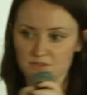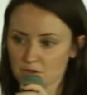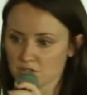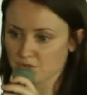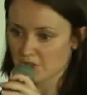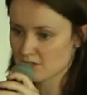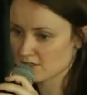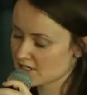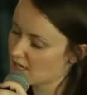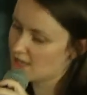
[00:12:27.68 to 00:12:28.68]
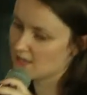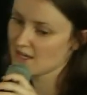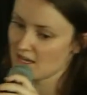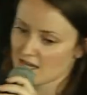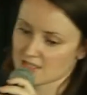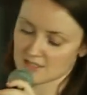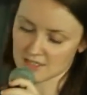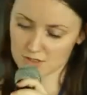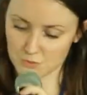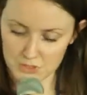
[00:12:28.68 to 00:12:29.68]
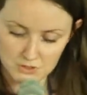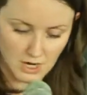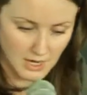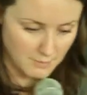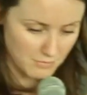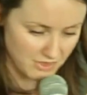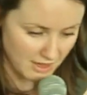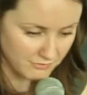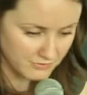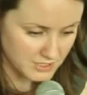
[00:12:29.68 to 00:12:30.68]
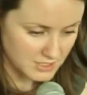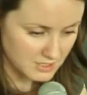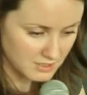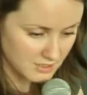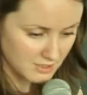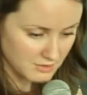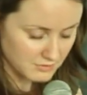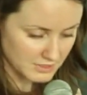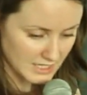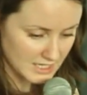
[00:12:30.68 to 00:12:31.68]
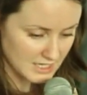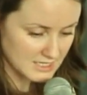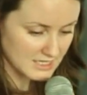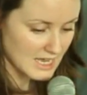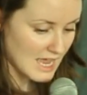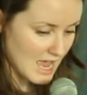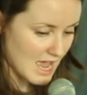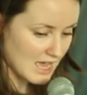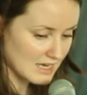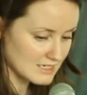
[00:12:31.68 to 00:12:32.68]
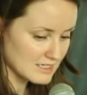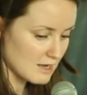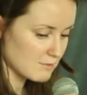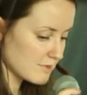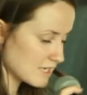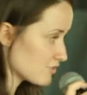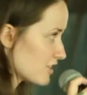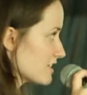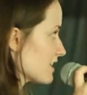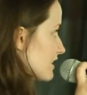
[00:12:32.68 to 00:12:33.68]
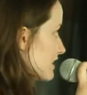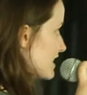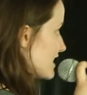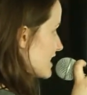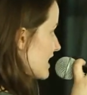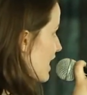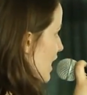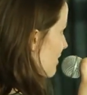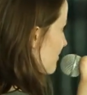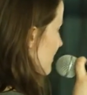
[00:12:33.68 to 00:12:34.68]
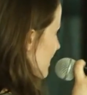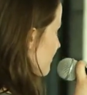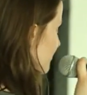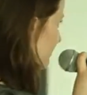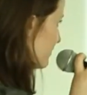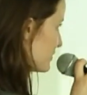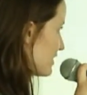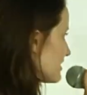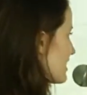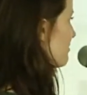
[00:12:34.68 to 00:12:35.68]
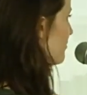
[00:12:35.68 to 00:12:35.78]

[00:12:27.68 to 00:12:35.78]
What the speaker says: those 310 incidents were theft related. And interestingly, if you see the time